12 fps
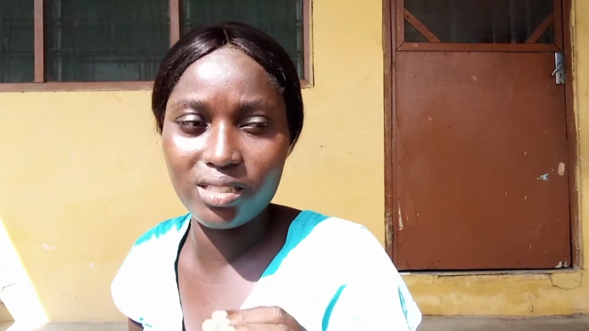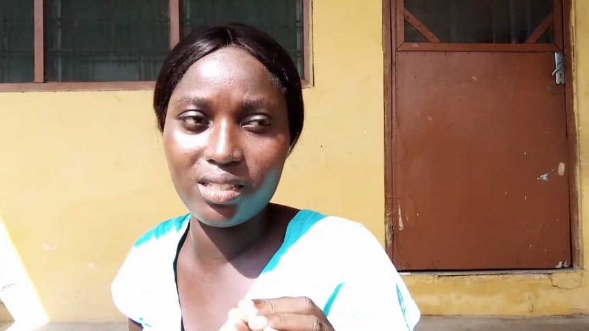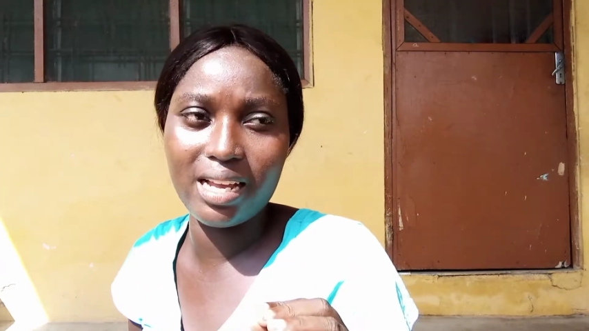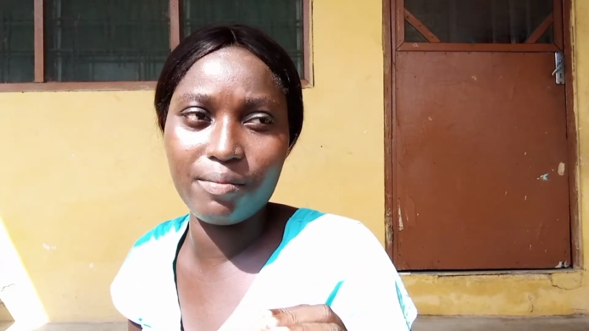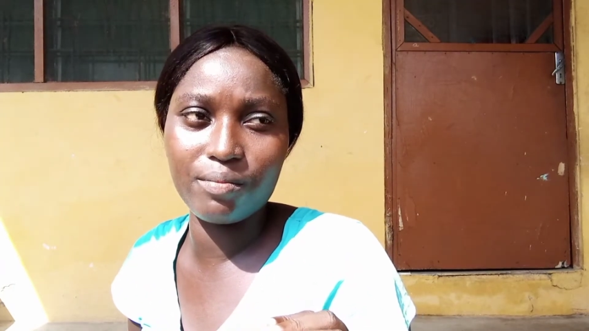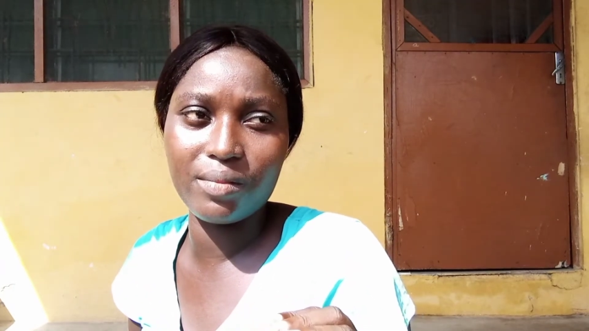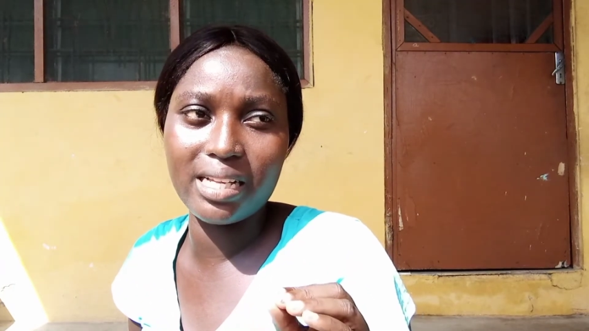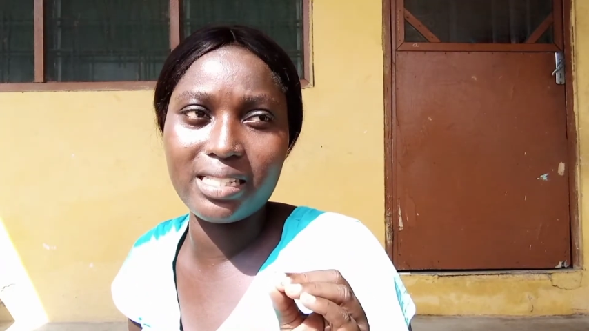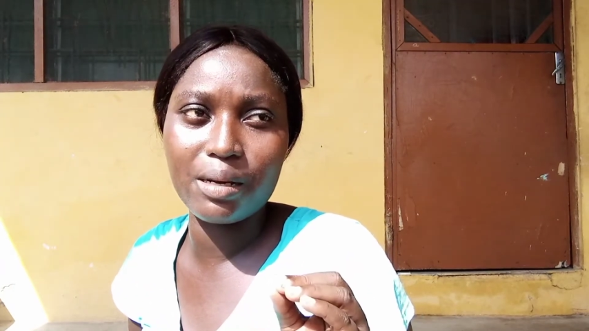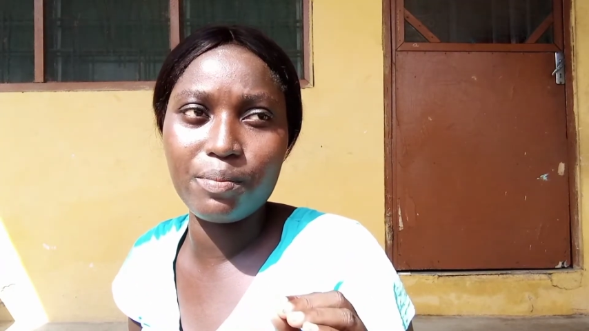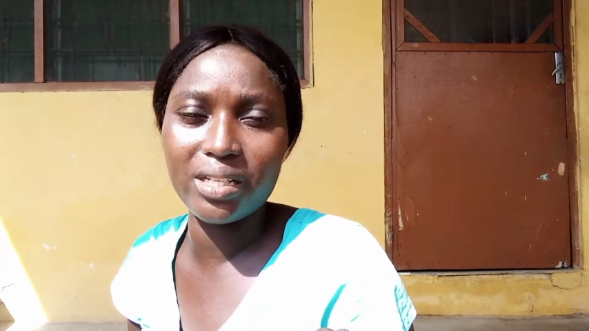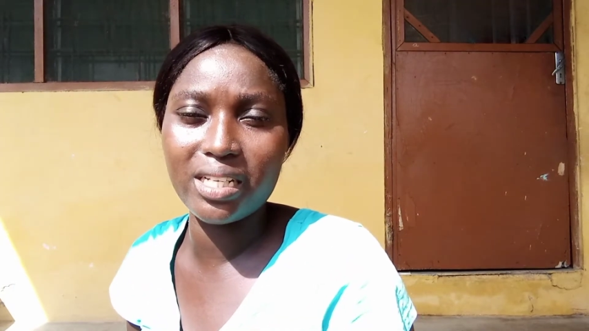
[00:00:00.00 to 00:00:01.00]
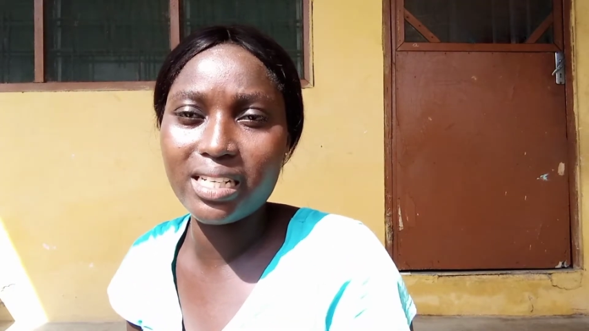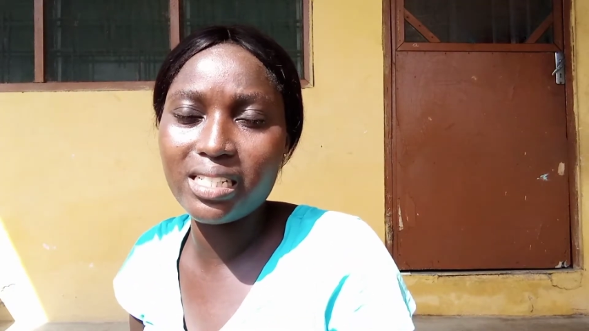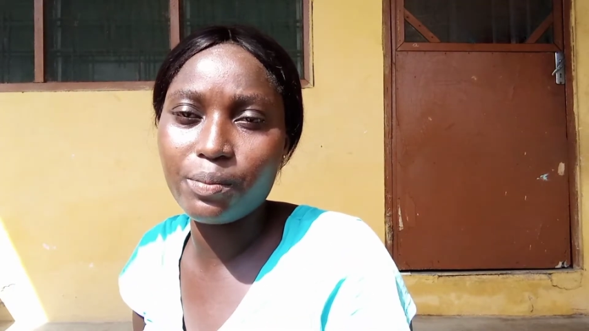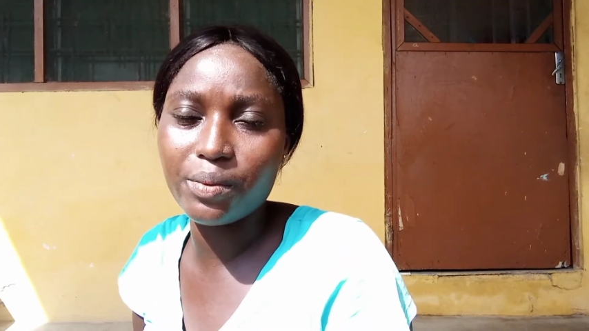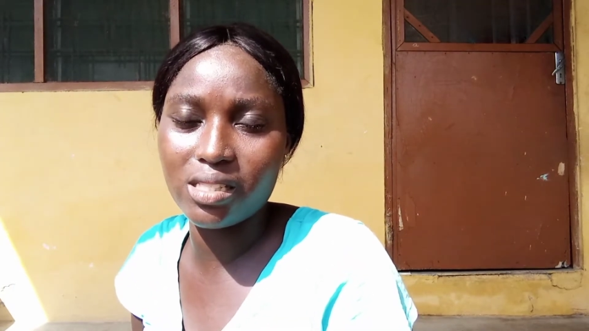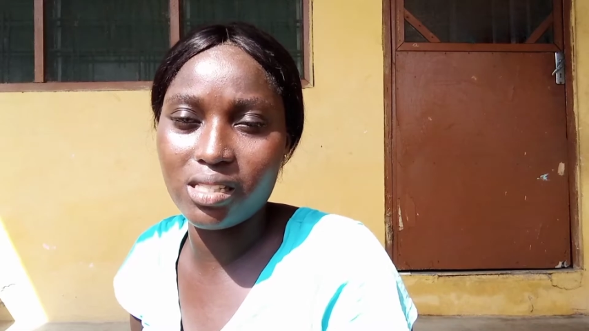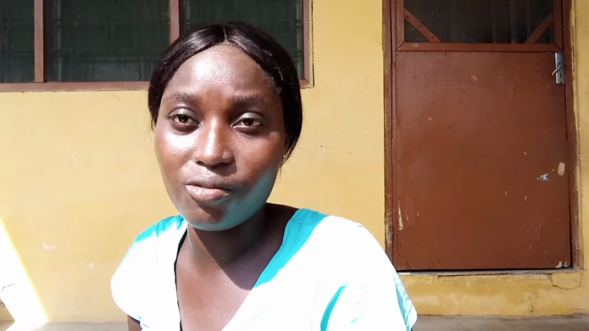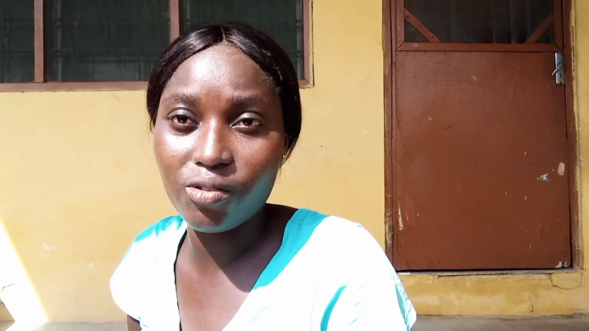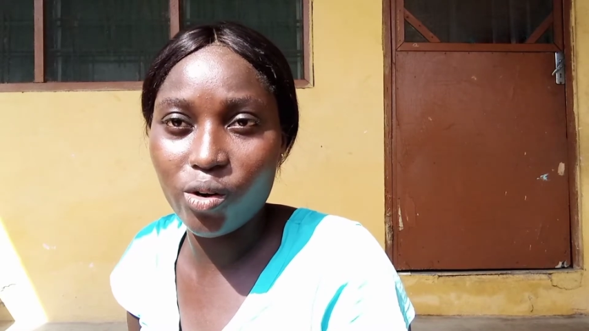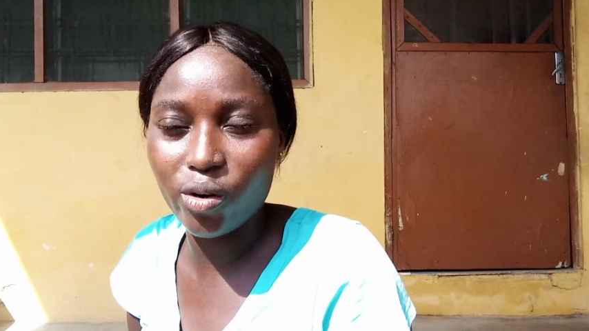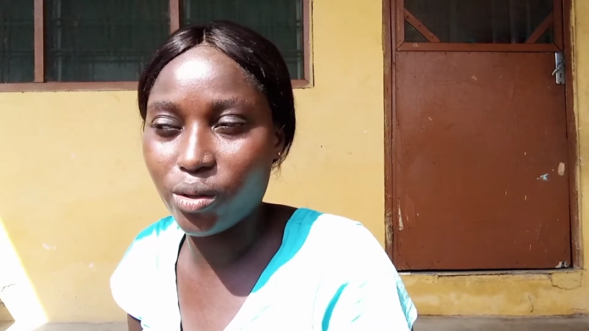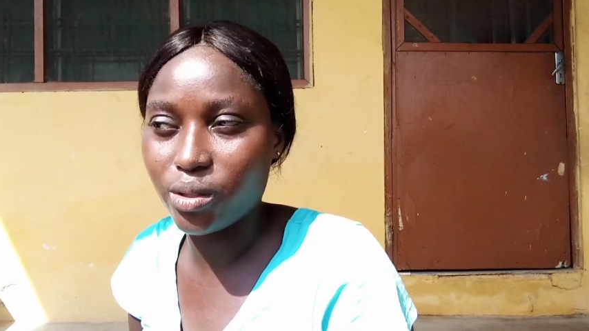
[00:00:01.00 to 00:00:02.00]
Entrepreneurship is
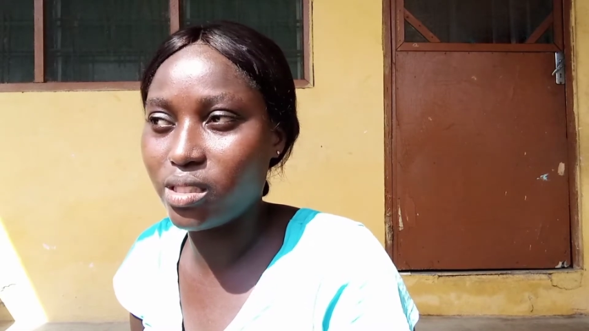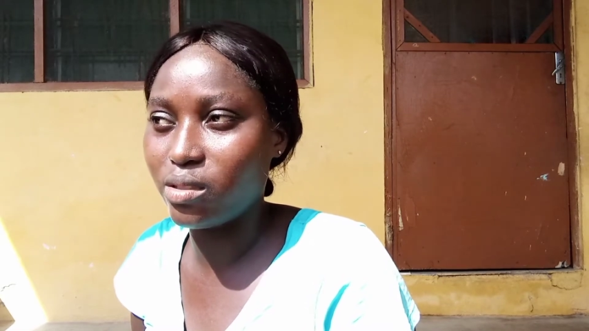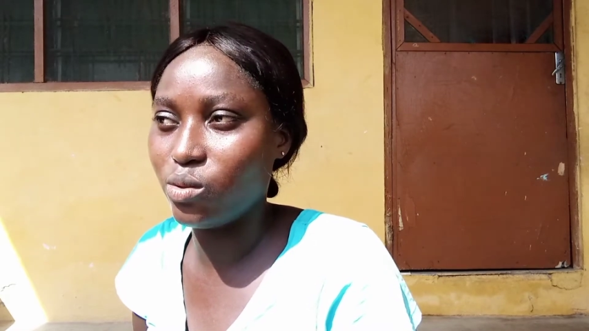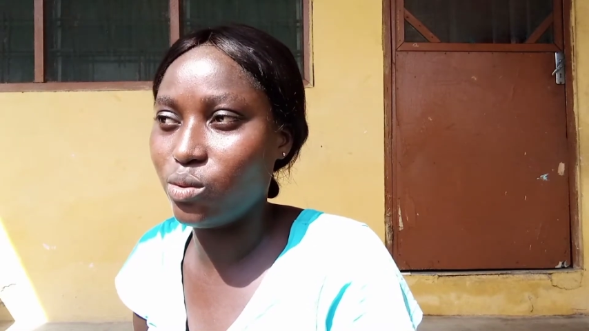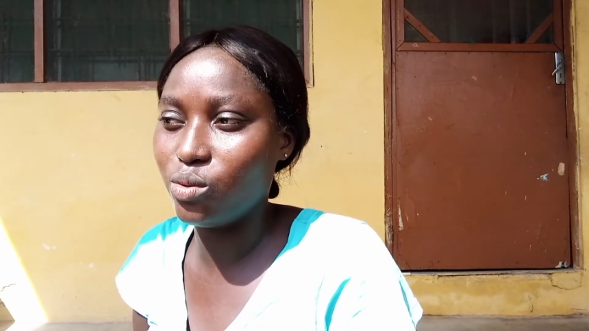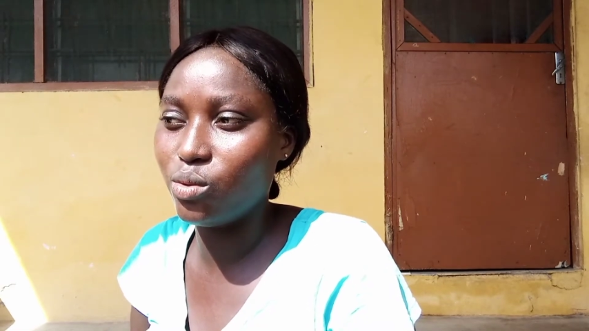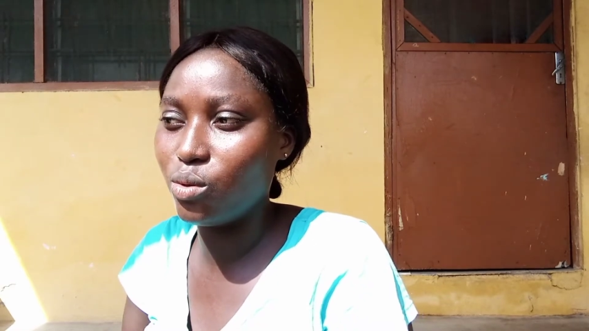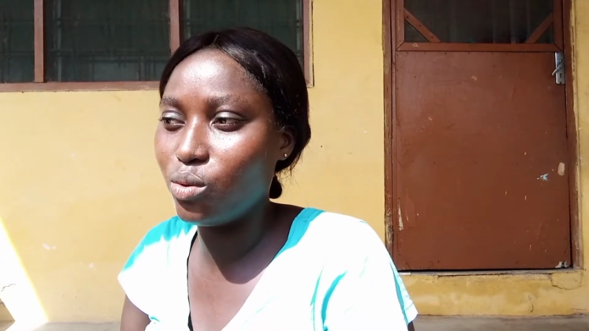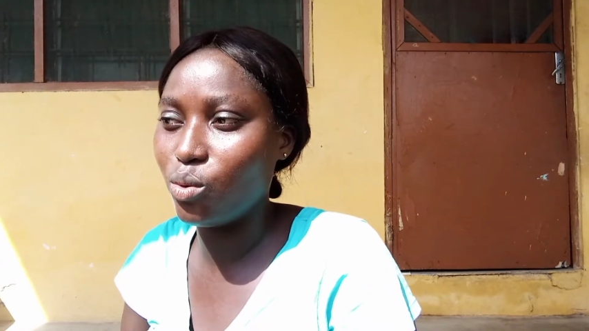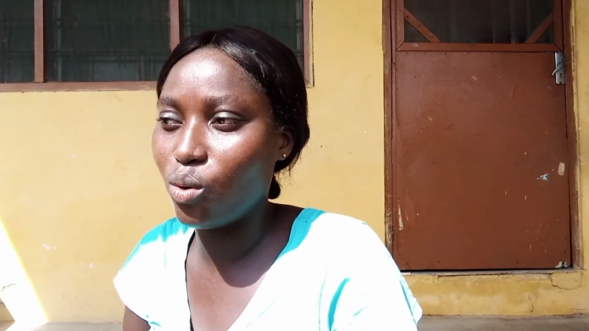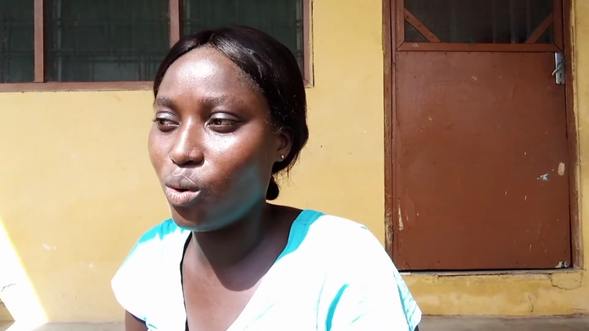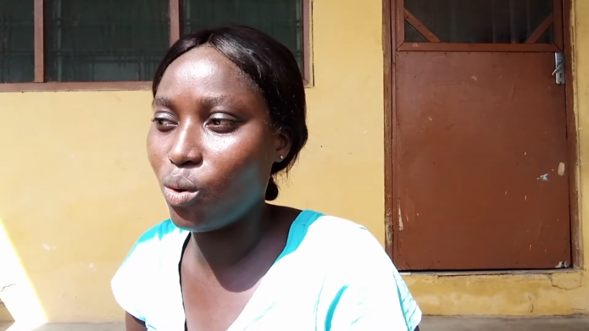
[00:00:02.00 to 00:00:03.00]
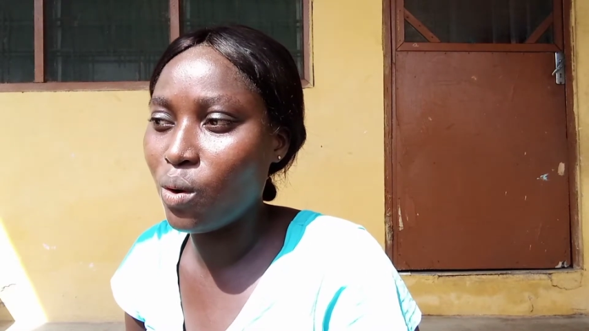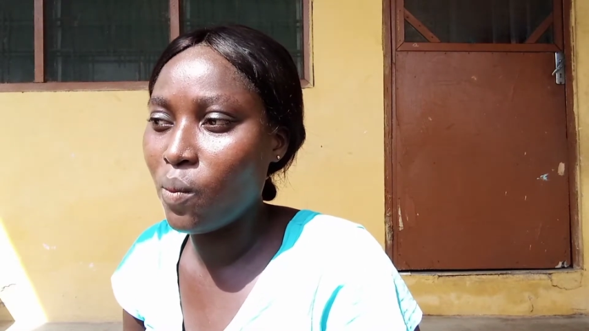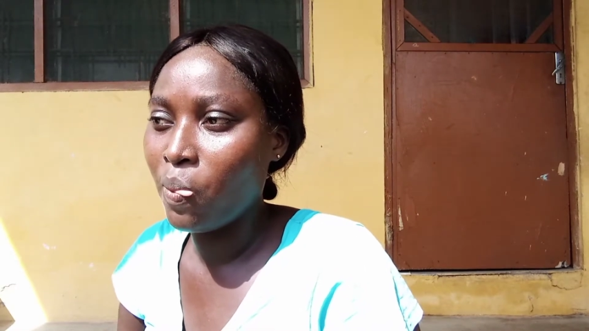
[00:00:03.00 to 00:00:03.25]
difficult. You don't know